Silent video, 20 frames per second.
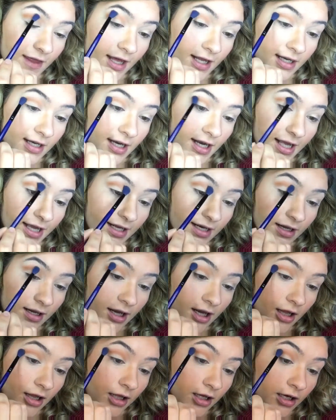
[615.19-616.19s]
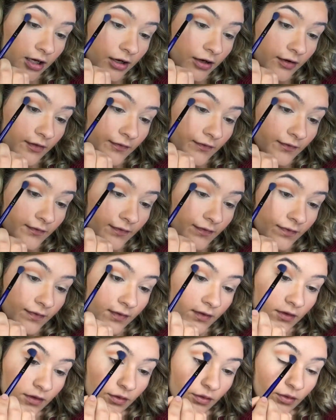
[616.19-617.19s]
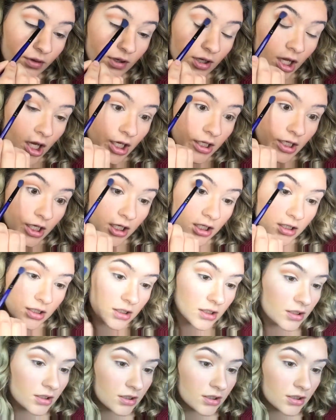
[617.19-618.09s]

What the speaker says: that Nana color, or Nana,